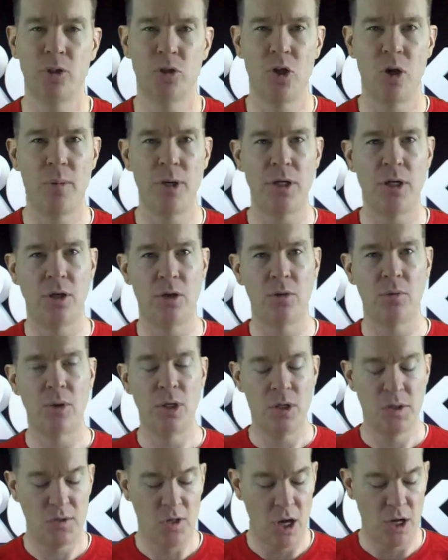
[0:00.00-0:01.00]
No big deal.
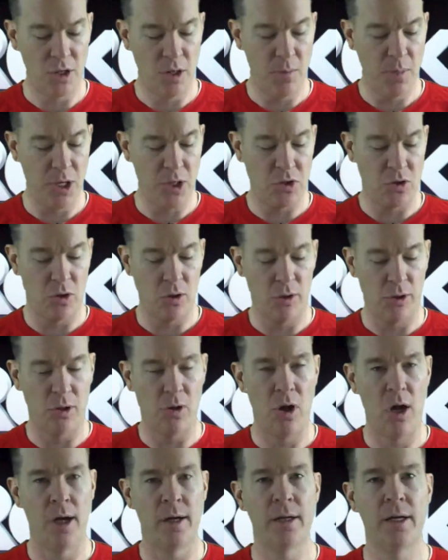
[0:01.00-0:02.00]
Saw it in the picture
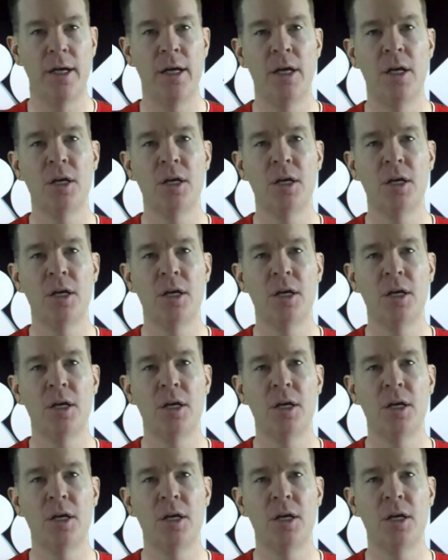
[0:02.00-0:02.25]
earlier on.